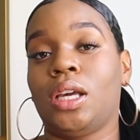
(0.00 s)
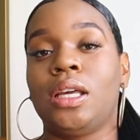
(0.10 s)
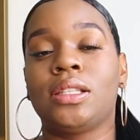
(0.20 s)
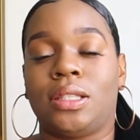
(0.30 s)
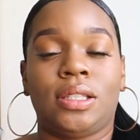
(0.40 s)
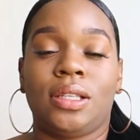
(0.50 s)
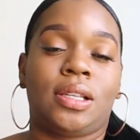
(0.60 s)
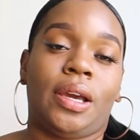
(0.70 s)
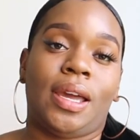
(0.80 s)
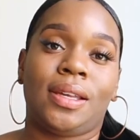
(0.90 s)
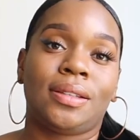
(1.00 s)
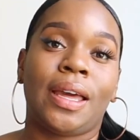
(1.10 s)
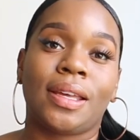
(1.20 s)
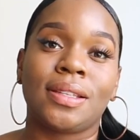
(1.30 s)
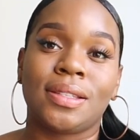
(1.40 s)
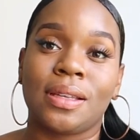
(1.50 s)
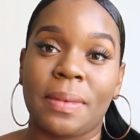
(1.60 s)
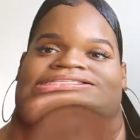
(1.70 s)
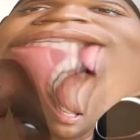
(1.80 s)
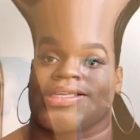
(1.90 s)
it's great. Like, it's
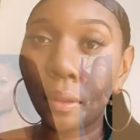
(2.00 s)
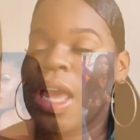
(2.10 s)
amazing.